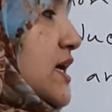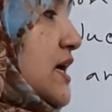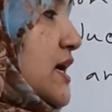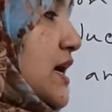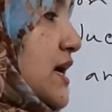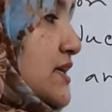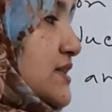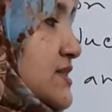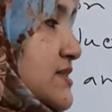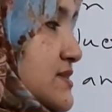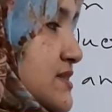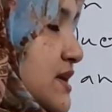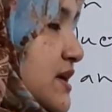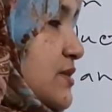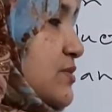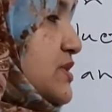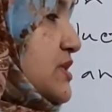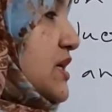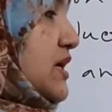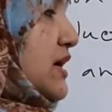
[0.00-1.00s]
at the
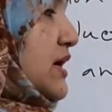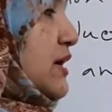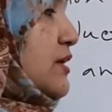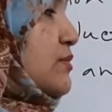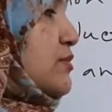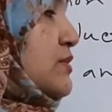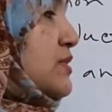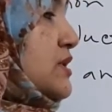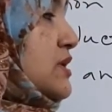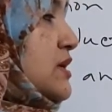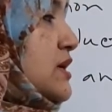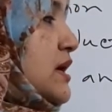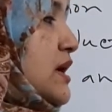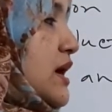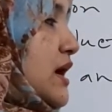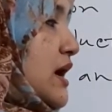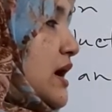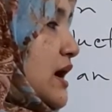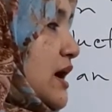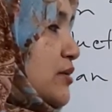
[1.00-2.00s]
same time,
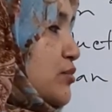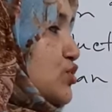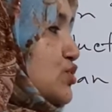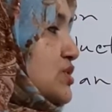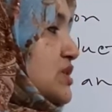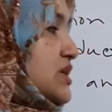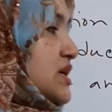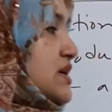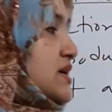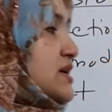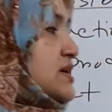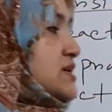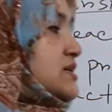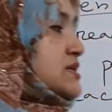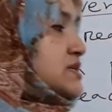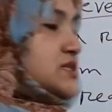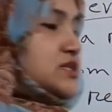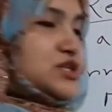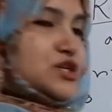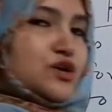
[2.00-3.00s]
ammonia
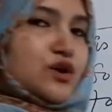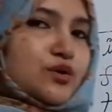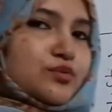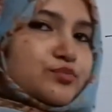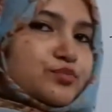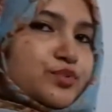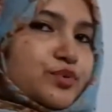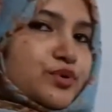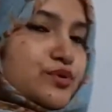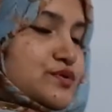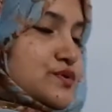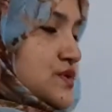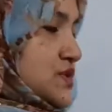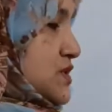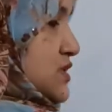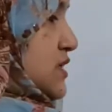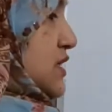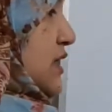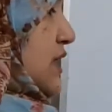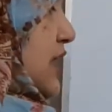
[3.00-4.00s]

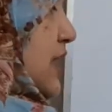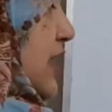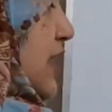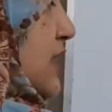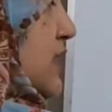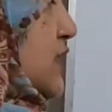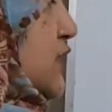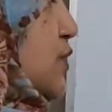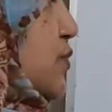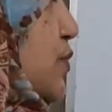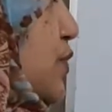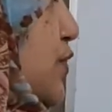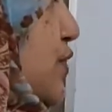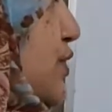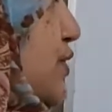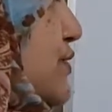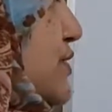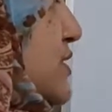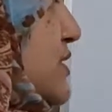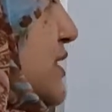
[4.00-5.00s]
decomposed and
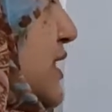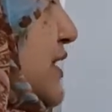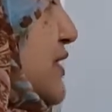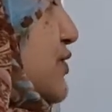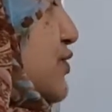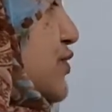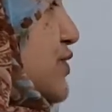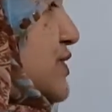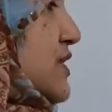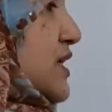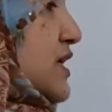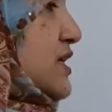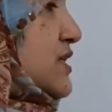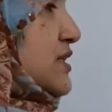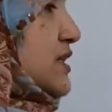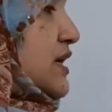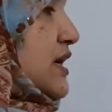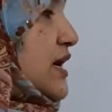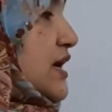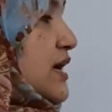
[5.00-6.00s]
produced nitrogen
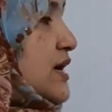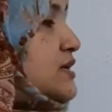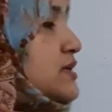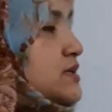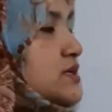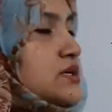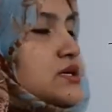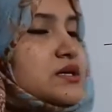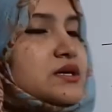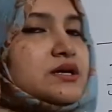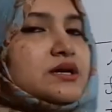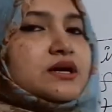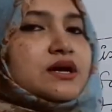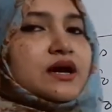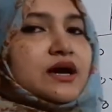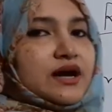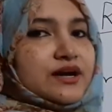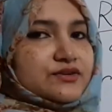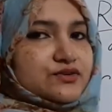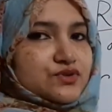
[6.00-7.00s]
and
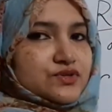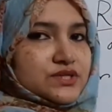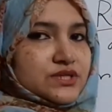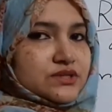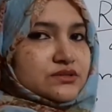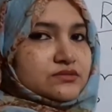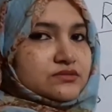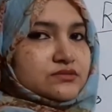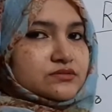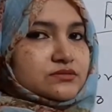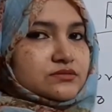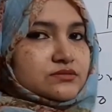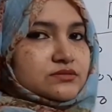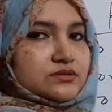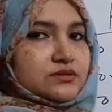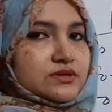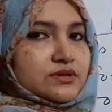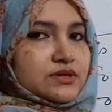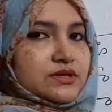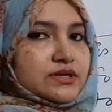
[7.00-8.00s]
hydrogen.
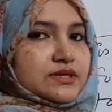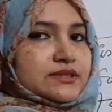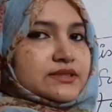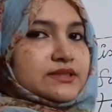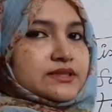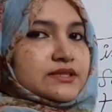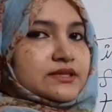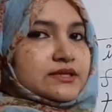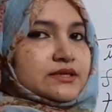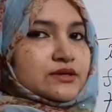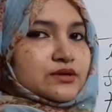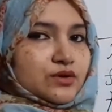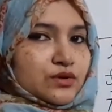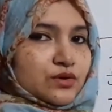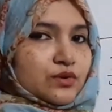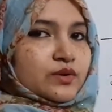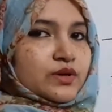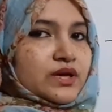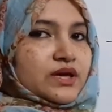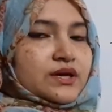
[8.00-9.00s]

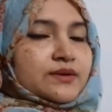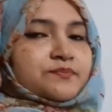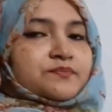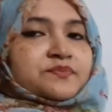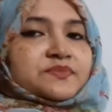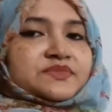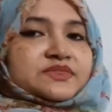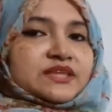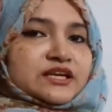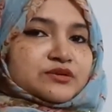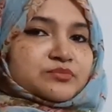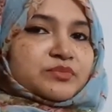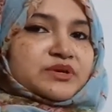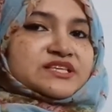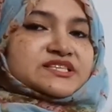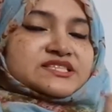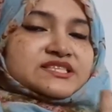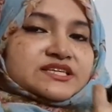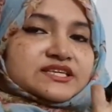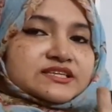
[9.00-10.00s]
Okay, that
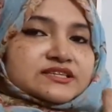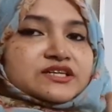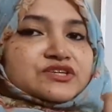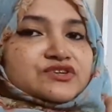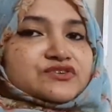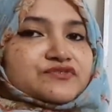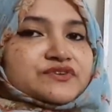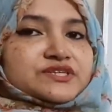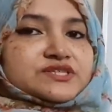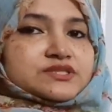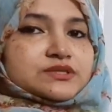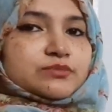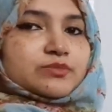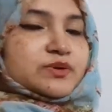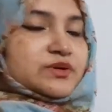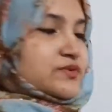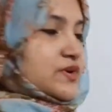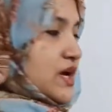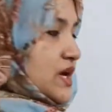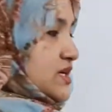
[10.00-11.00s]
means in a reversible
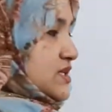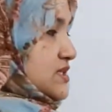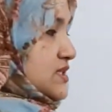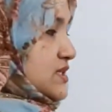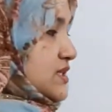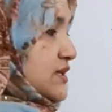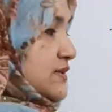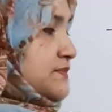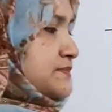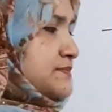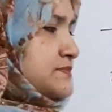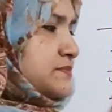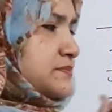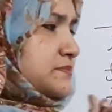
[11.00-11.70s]
reaction,